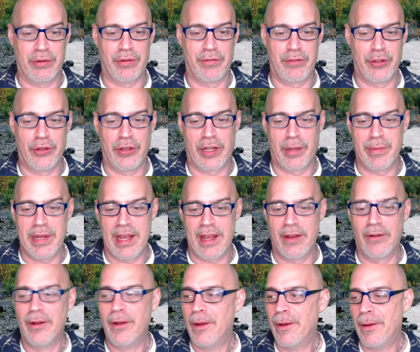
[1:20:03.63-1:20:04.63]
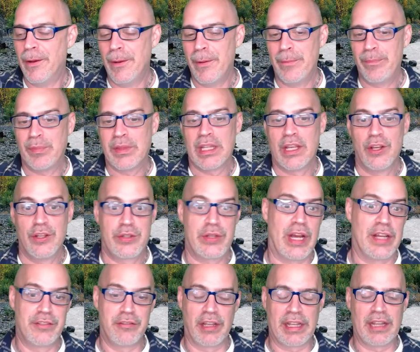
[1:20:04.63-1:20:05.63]
reviewing them now.
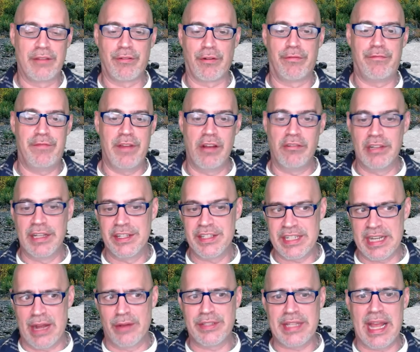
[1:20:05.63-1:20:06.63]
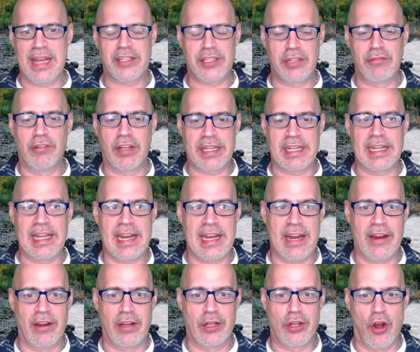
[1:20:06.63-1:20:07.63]
So I was looking for fill-ins, and I was actually looking at
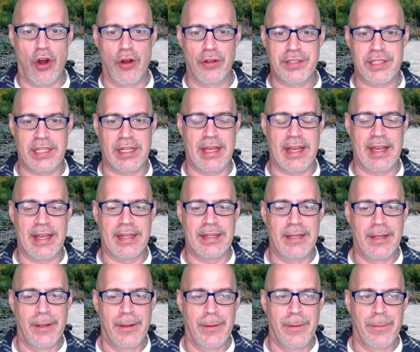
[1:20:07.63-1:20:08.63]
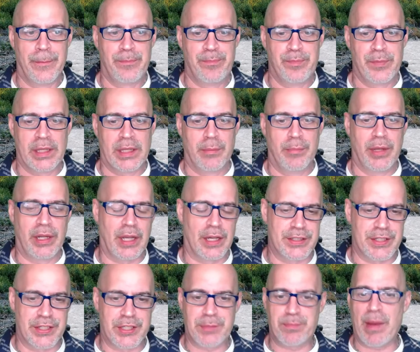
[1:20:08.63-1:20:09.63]
Aaron Gold today
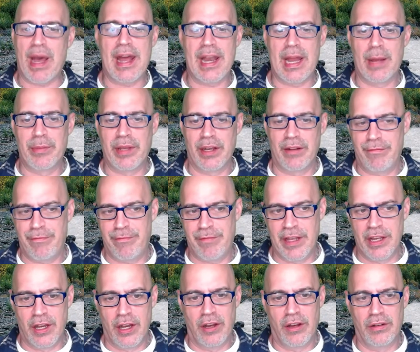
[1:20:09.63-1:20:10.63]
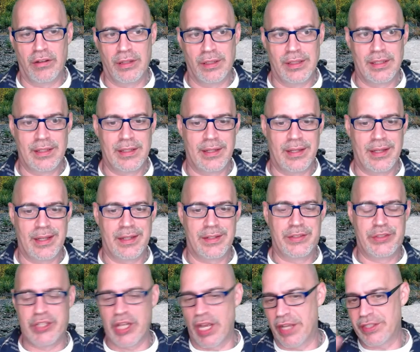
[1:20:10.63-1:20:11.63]
because the spot I'm going to fill
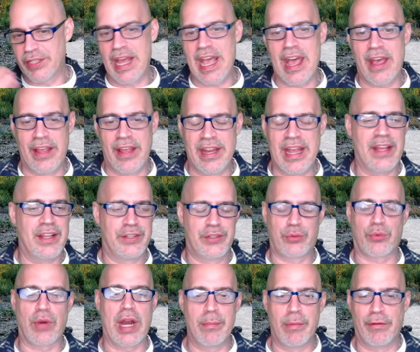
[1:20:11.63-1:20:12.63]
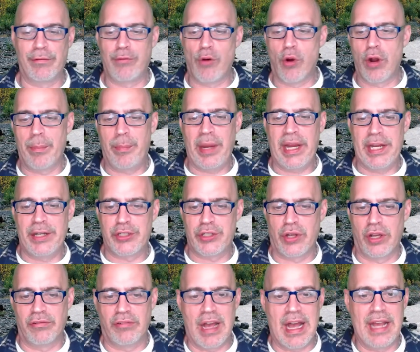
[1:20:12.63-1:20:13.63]
doesn't have, it's right before a
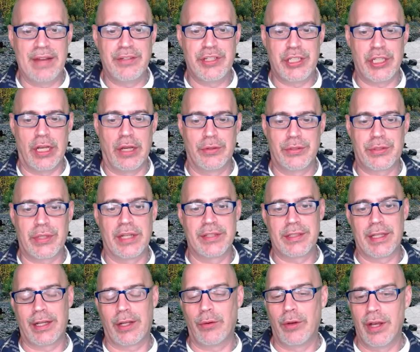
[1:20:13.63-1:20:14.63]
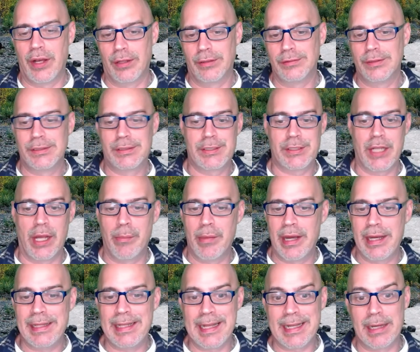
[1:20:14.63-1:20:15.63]
Patreon live show. So I was like, well,
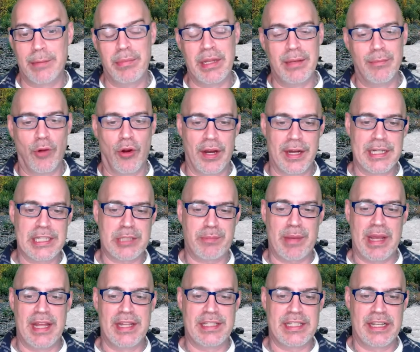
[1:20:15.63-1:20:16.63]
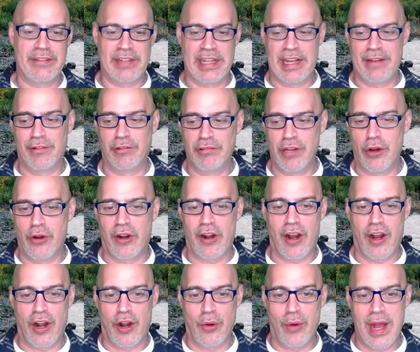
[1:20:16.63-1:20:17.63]
somebody that can be more expensive and have a lower
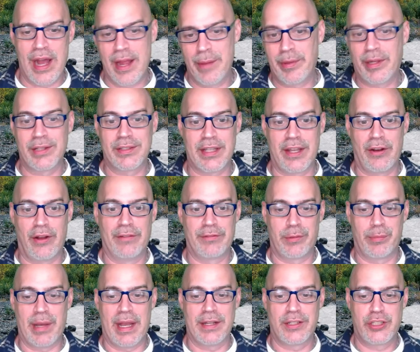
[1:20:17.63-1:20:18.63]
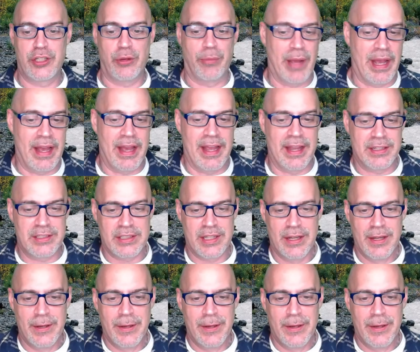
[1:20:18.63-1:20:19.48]
ROI because I don't have to buy 2 bags.